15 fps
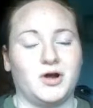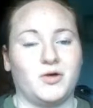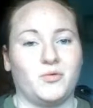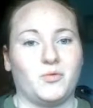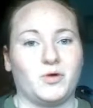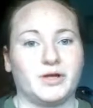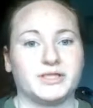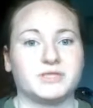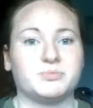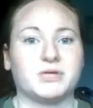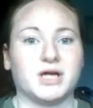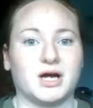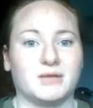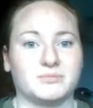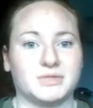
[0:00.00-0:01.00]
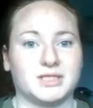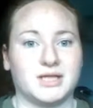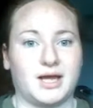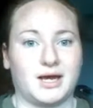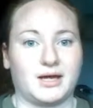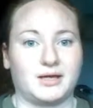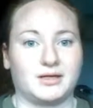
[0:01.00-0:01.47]
what it's become
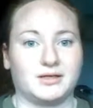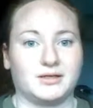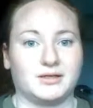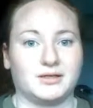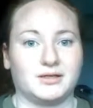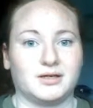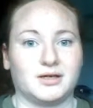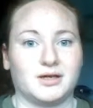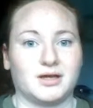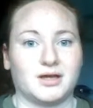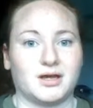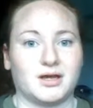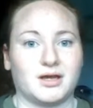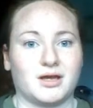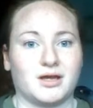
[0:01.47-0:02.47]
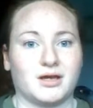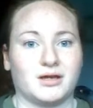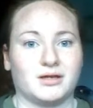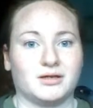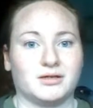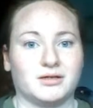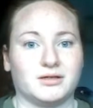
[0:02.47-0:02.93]
today
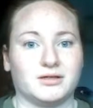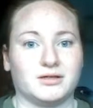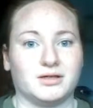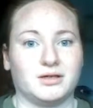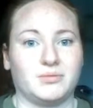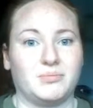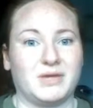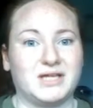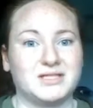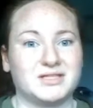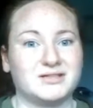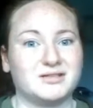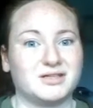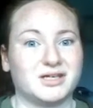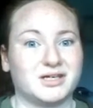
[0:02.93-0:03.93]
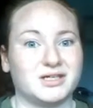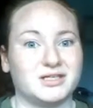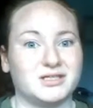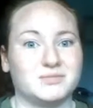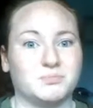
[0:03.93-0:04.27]
and it basically is